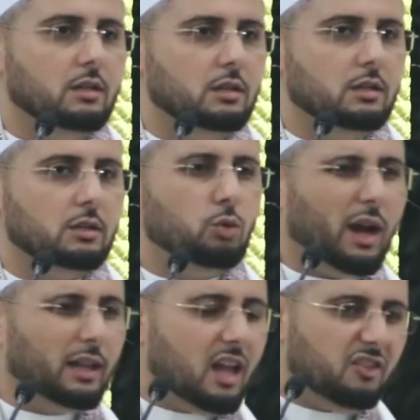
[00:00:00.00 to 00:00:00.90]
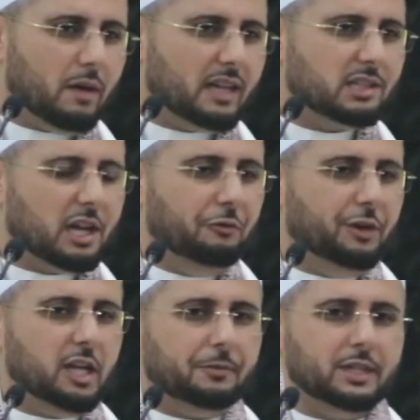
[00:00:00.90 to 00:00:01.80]
Do I love myself
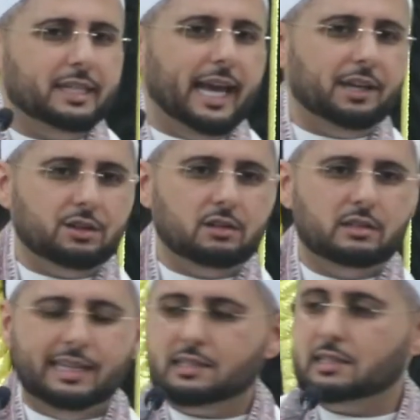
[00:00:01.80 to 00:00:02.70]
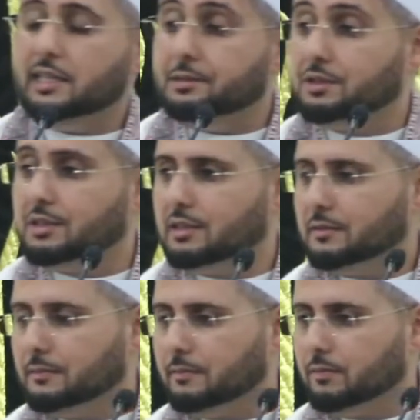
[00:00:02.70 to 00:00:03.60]
enough to cater to its needs,
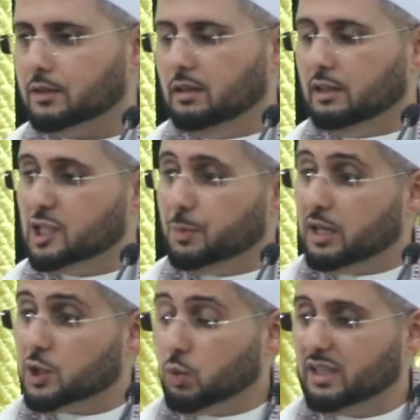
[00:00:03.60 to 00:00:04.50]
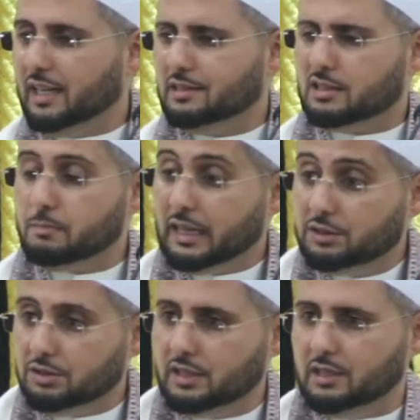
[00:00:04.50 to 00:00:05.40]
its spiritual needs, its
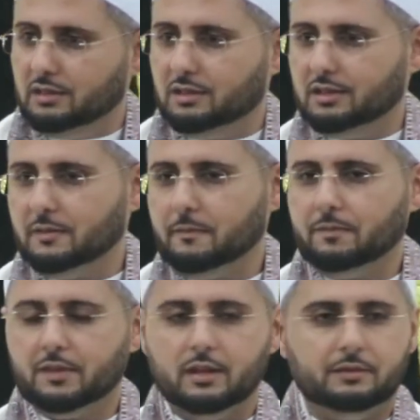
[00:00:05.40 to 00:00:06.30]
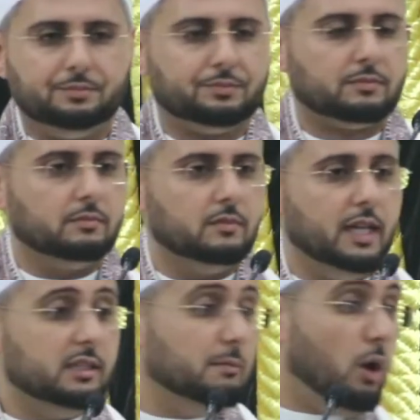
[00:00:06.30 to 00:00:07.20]
mental needs,
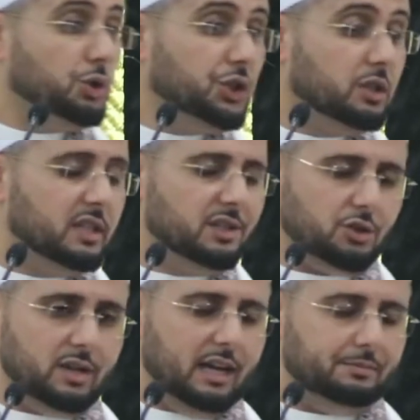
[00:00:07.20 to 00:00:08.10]
its emotional needs or not?